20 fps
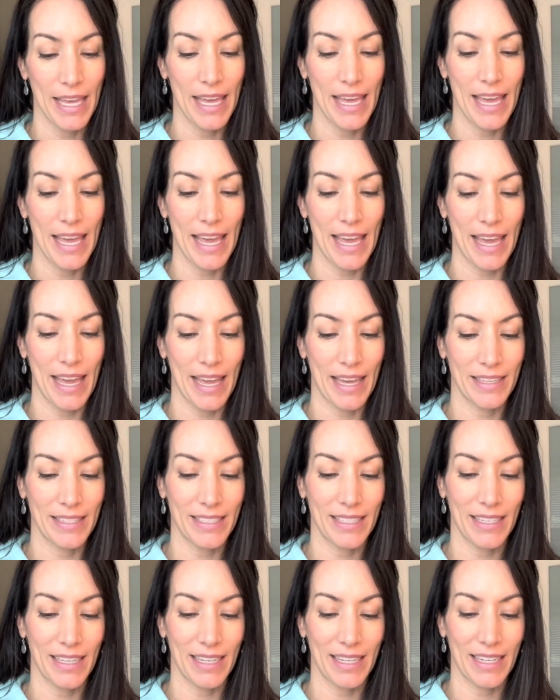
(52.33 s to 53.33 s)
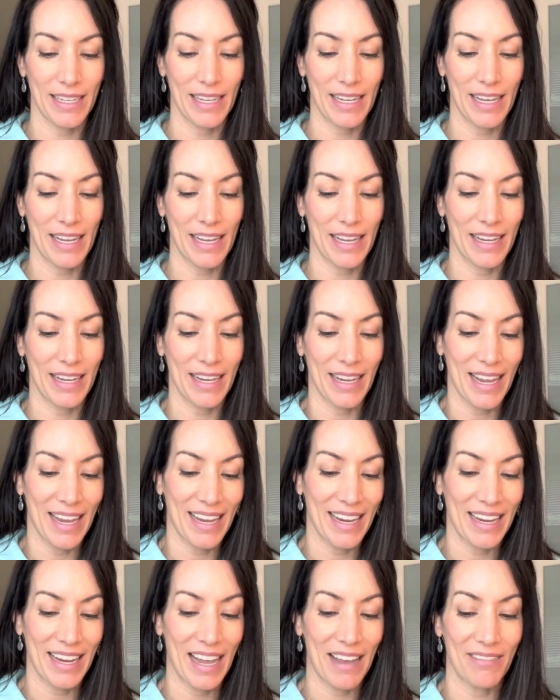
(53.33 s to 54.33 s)
And
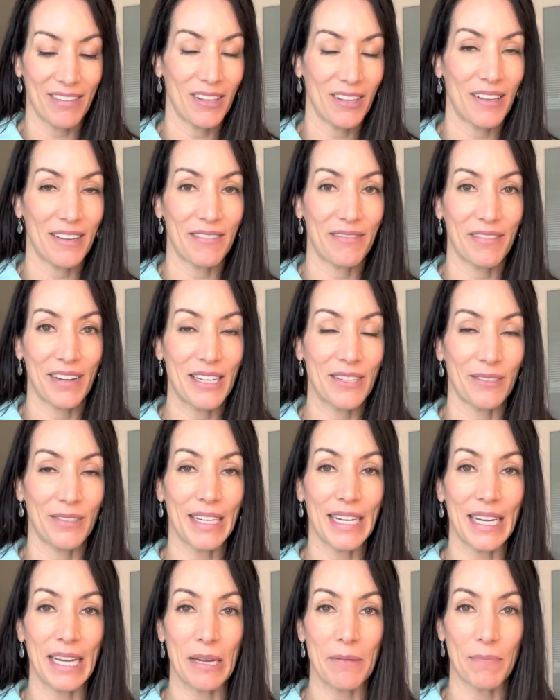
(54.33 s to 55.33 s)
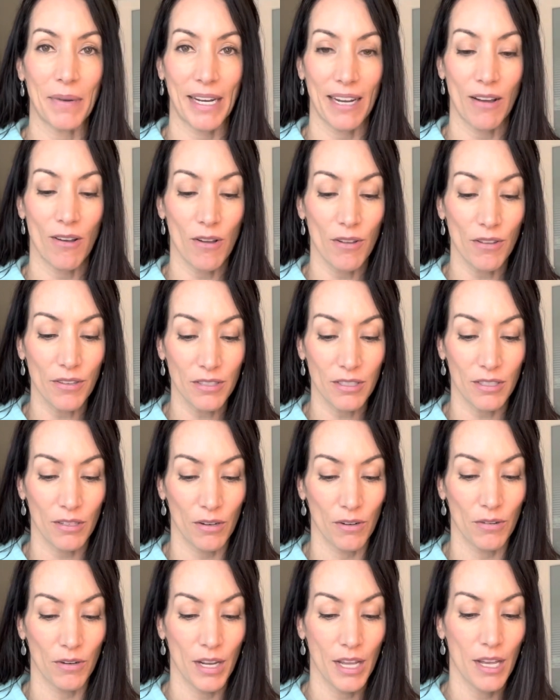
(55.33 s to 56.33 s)
I have a lot of fun doing it, but I
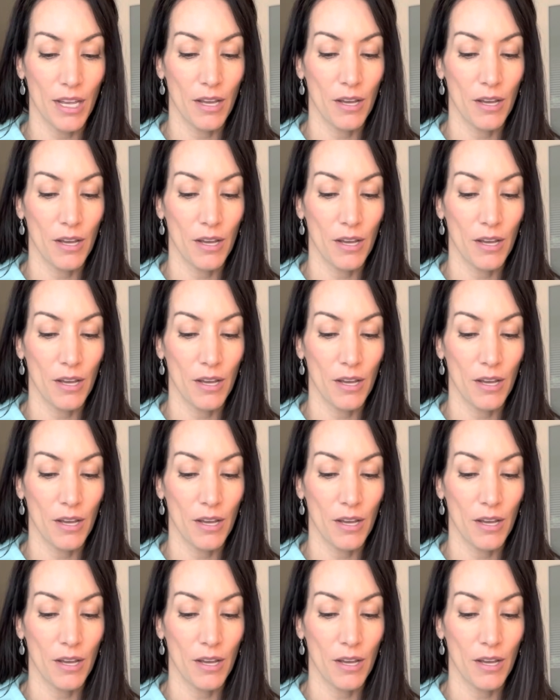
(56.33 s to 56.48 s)
also,